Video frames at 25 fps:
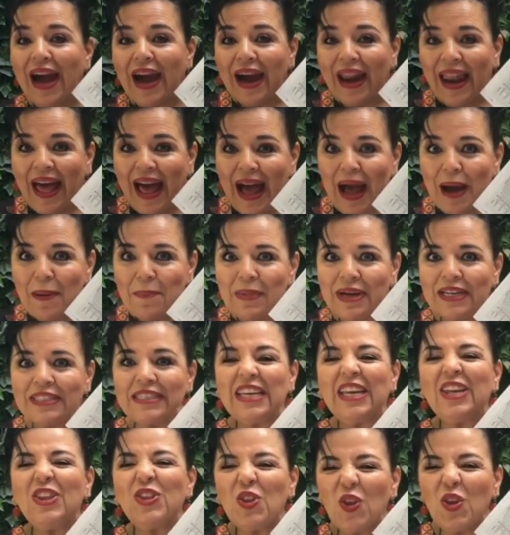make
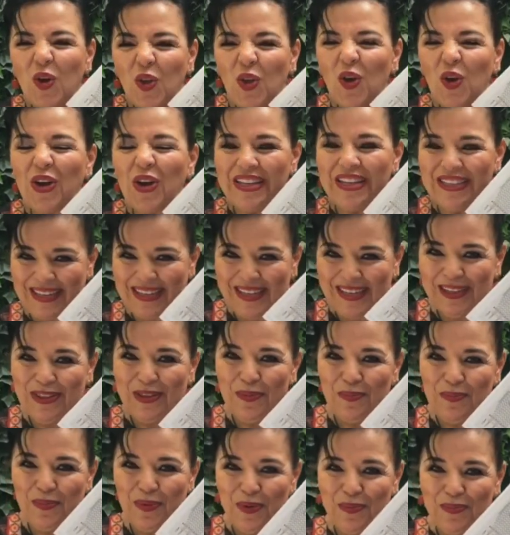these amazing
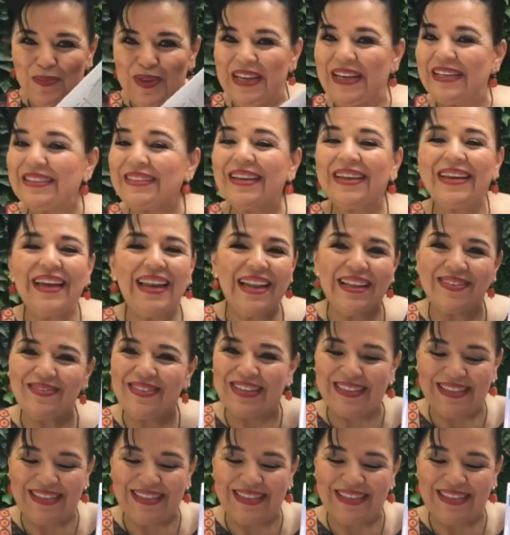projects with me.